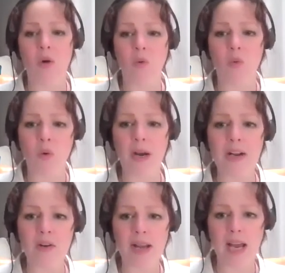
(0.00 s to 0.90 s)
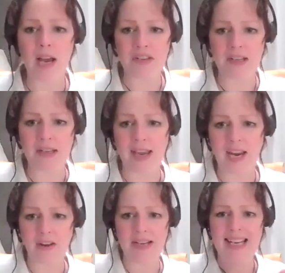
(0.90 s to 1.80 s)
We don't have to
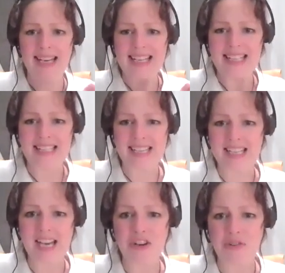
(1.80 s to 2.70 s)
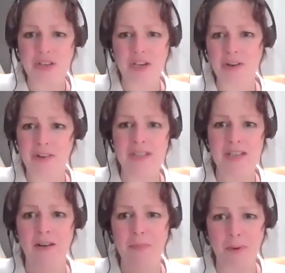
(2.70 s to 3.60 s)
carry 600 years
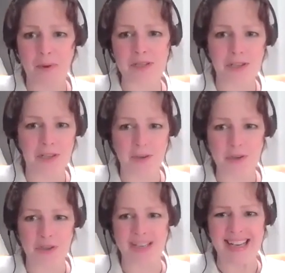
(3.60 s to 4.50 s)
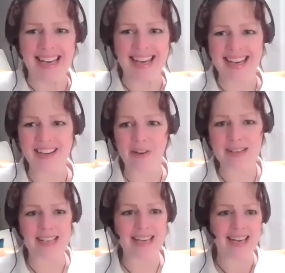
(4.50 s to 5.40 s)
of persecution in our
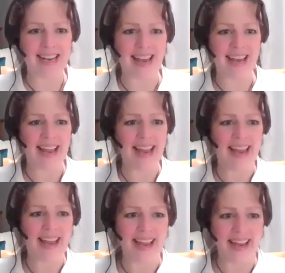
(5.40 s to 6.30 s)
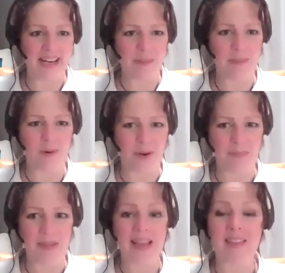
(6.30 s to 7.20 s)
DNA anymore.
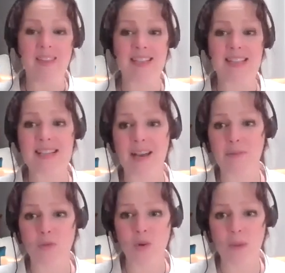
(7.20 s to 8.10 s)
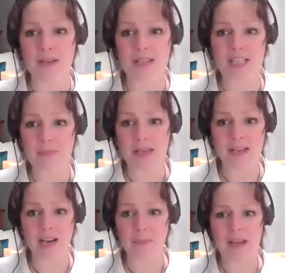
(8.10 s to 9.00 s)
This is time for women to
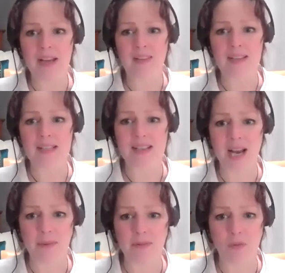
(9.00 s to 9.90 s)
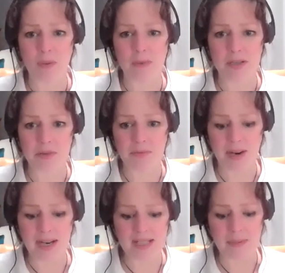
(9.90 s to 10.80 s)
speak up. This is time for women to
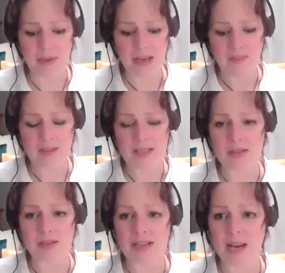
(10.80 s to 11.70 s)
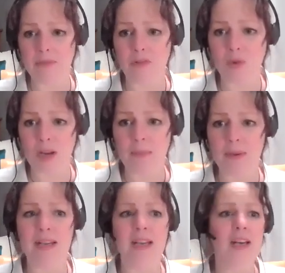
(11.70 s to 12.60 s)
rise up. This is time for
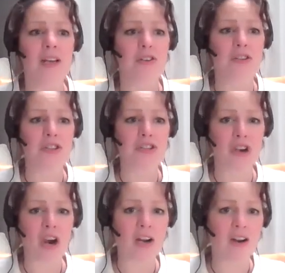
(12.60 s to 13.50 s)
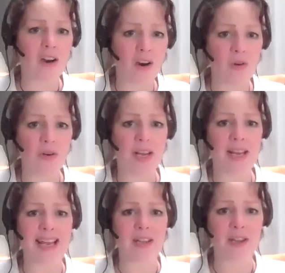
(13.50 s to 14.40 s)
women to start
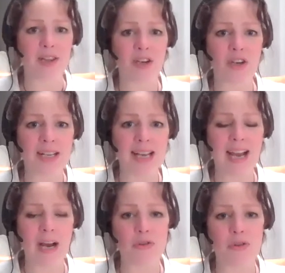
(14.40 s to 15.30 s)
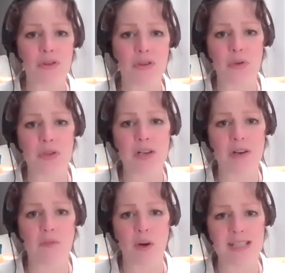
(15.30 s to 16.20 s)
honing and learning how to use their
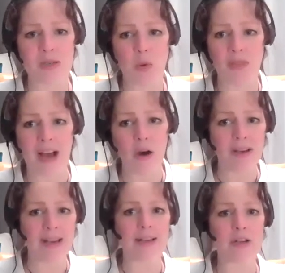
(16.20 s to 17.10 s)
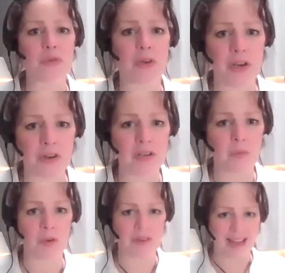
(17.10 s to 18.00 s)
voices without getting triggered
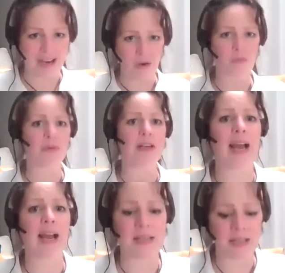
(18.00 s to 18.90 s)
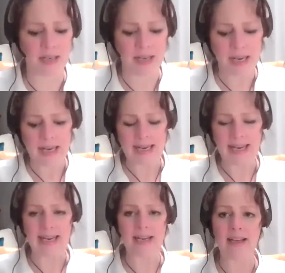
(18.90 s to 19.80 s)
and without reacting
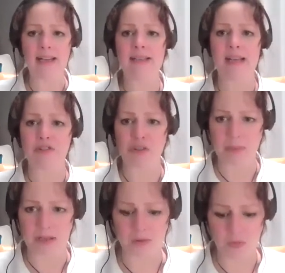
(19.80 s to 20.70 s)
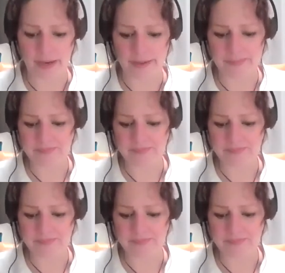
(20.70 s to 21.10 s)
in a detrimental way.